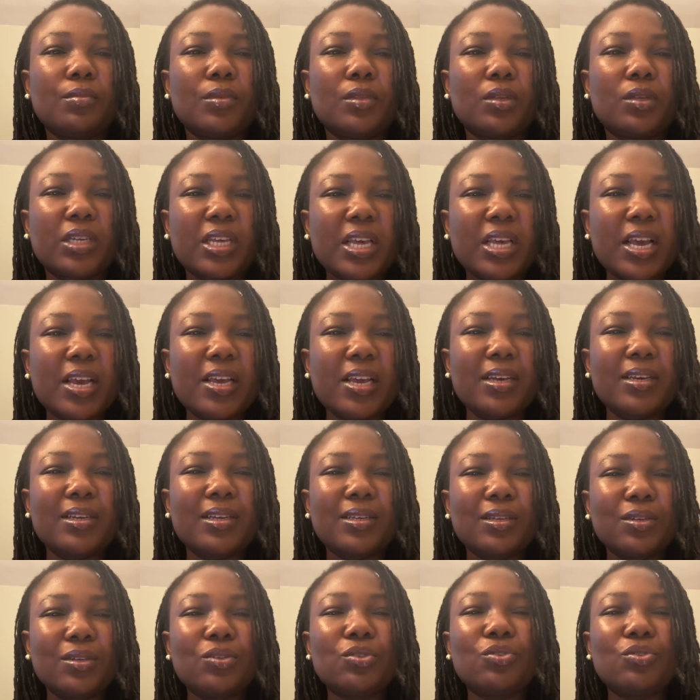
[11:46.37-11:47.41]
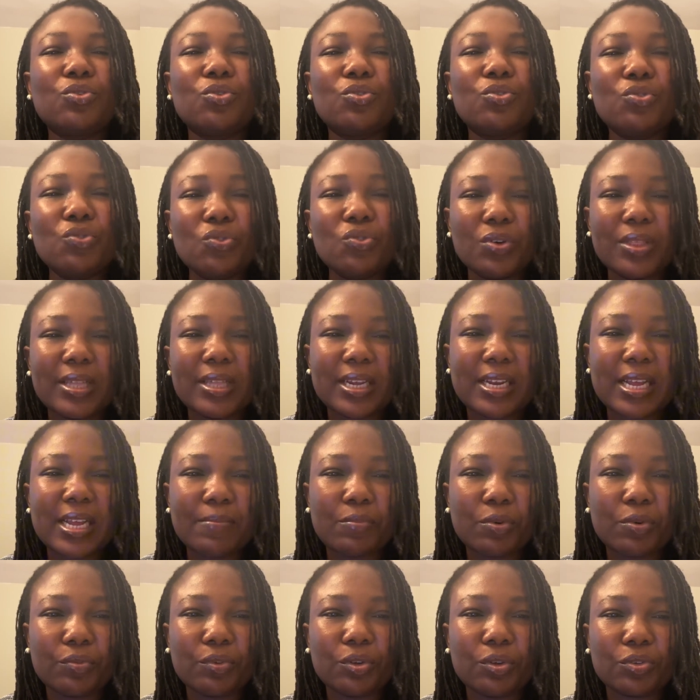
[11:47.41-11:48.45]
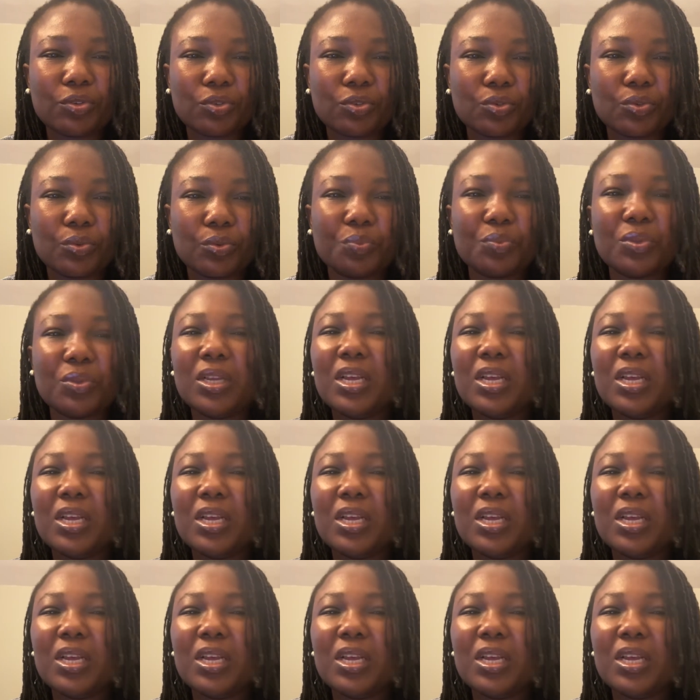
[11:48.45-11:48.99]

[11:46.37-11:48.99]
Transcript: Okay, so know the name of your school.